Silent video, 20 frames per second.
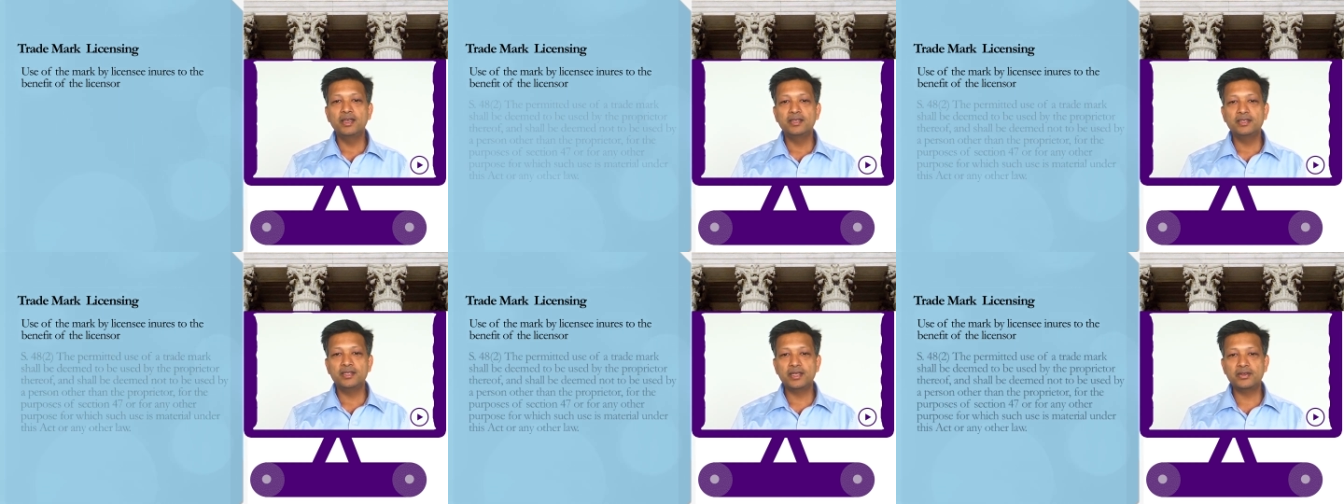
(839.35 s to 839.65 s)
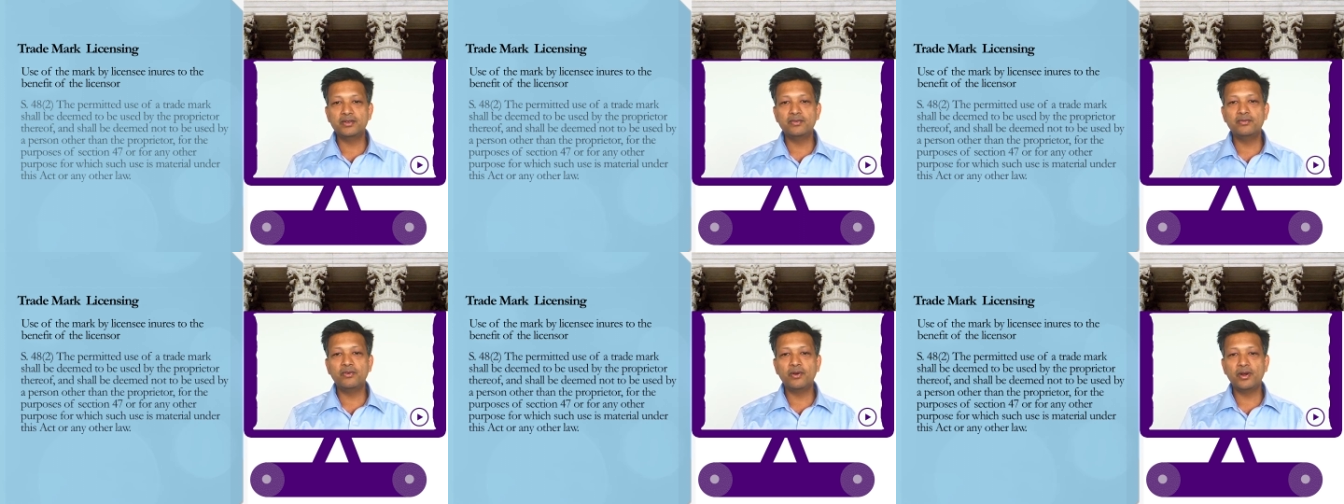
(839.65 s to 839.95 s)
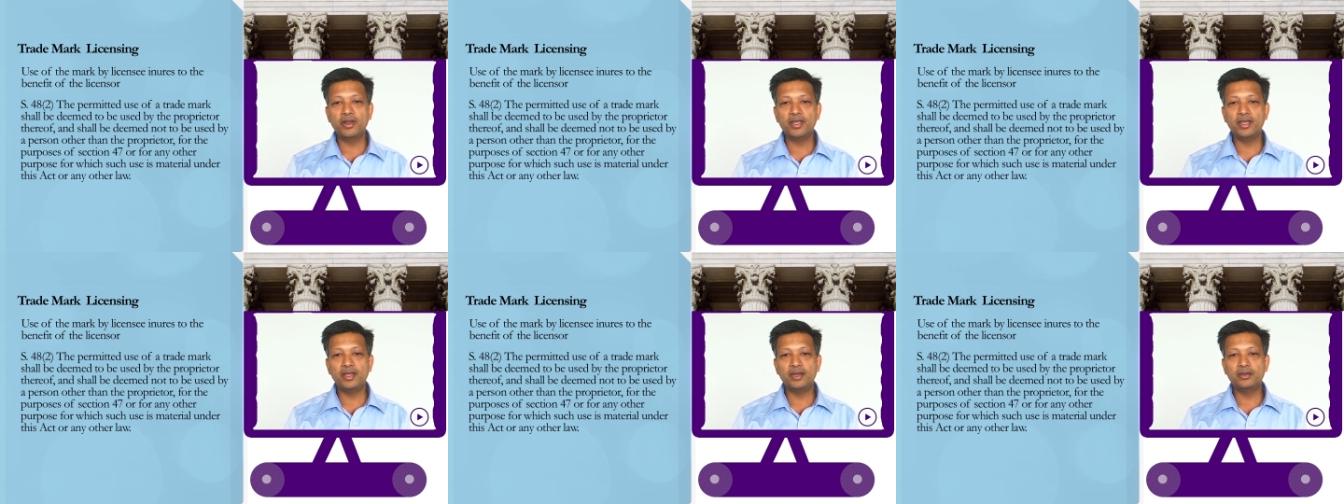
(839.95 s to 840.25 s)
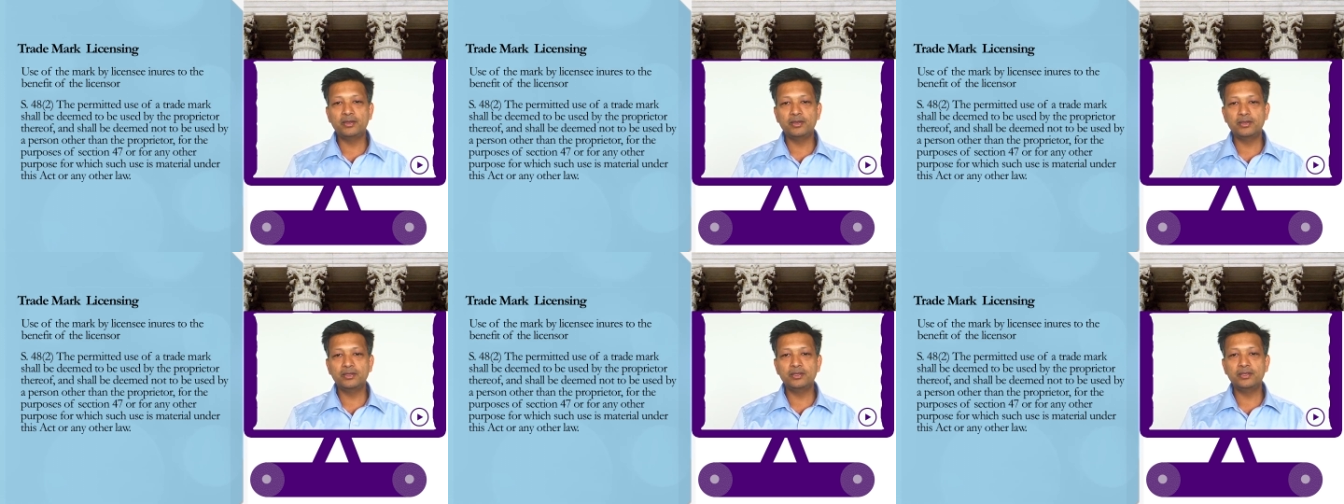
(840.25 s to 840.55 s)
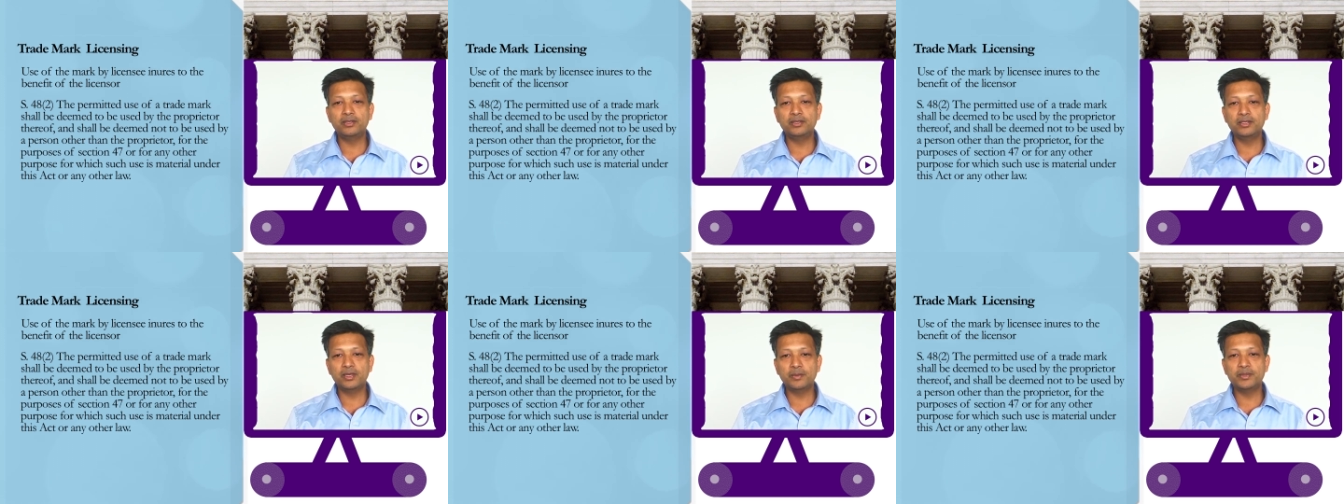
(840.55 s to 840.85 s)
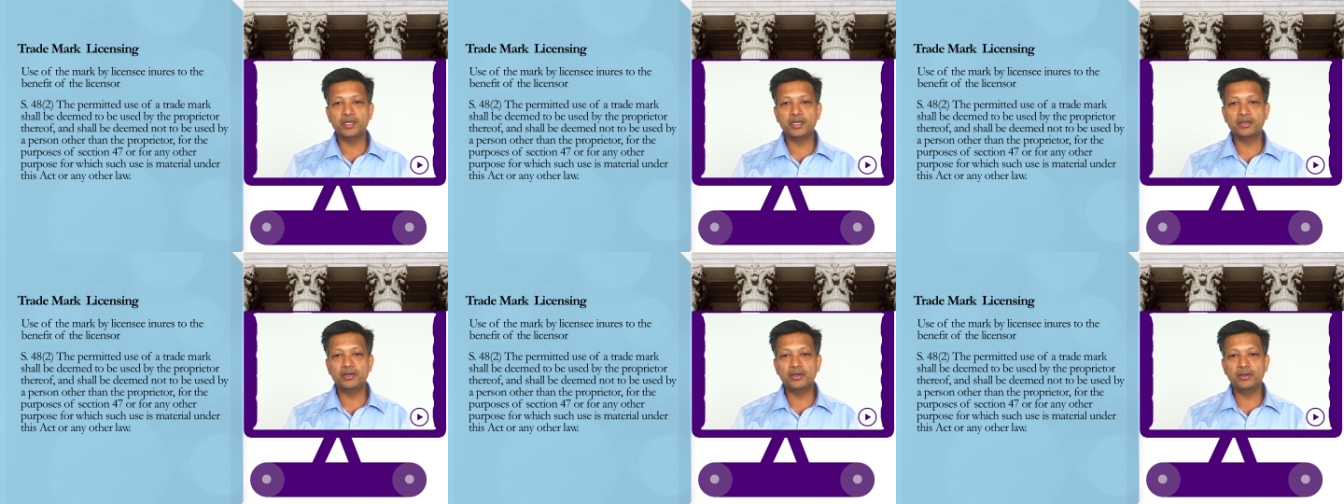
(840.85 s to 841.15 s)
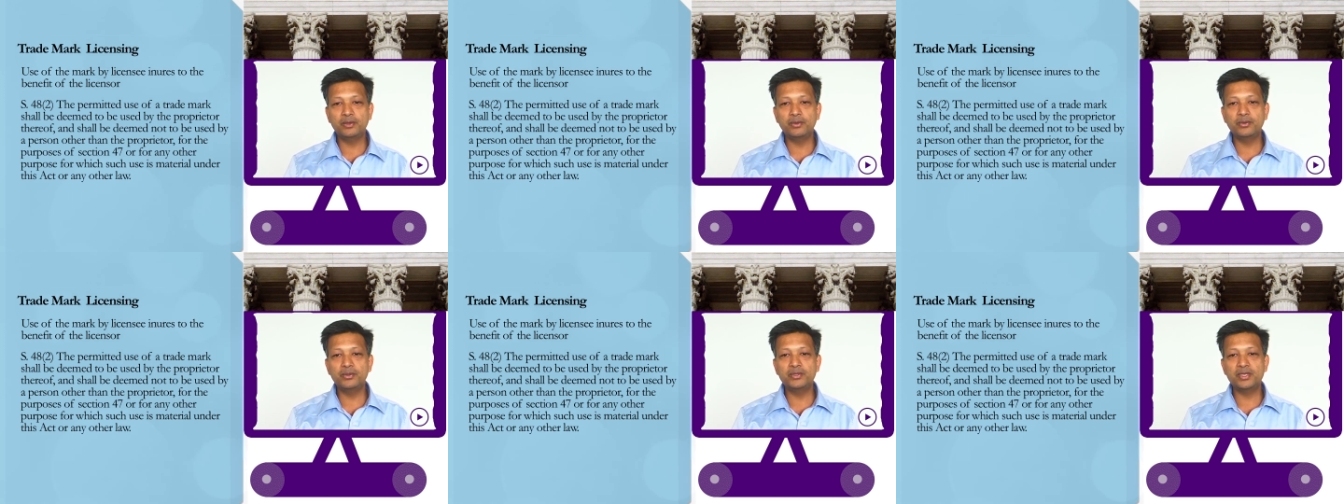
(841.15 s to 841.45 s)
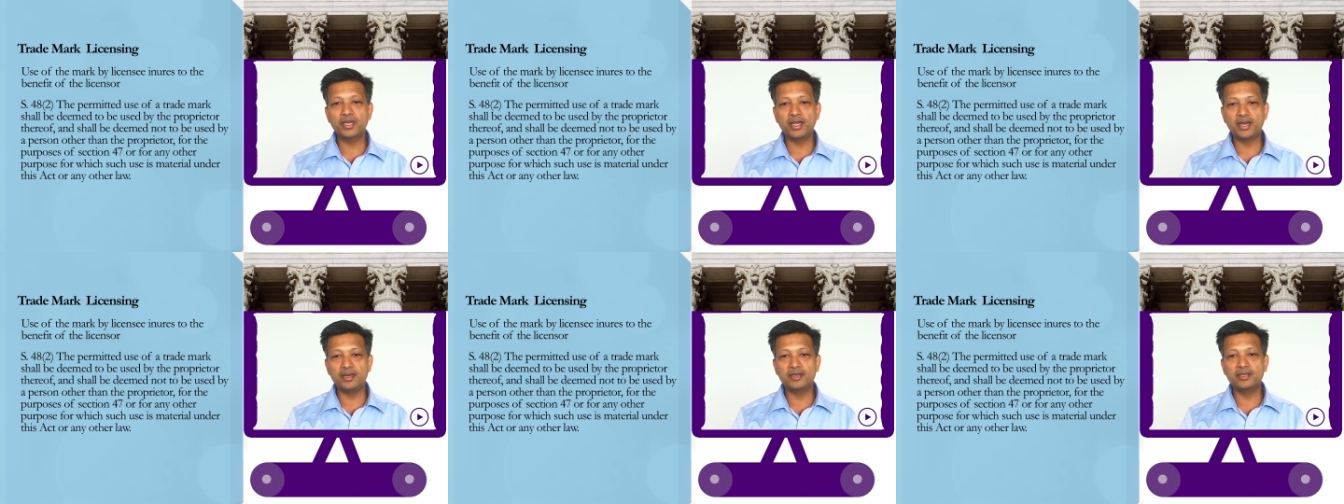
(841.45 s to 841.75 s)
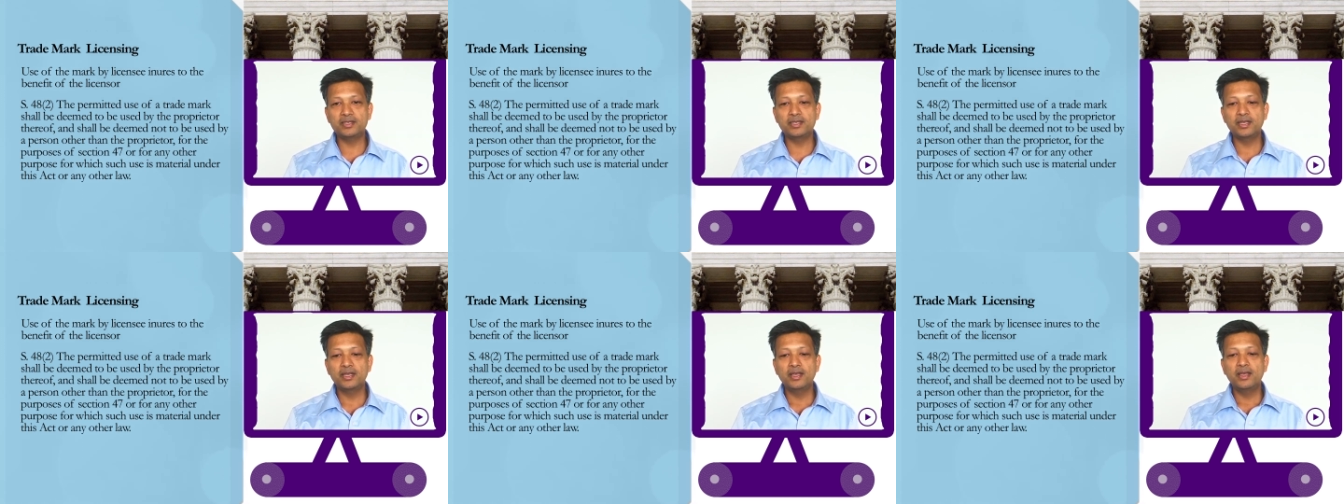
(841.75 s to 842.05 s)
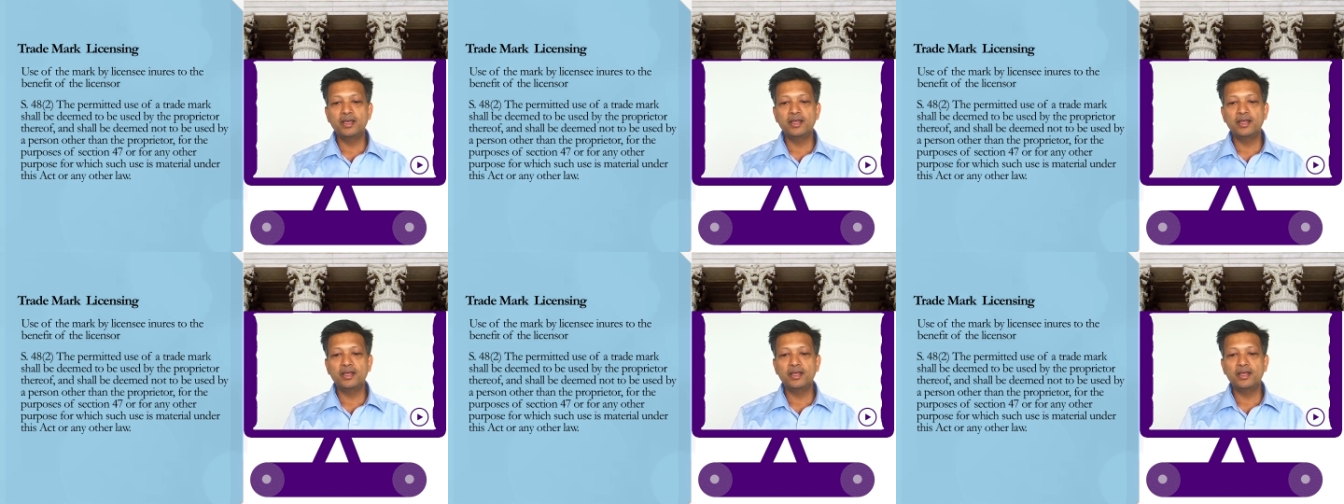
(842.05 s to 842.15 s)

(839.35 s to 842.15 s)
Section 48 subsection 2 states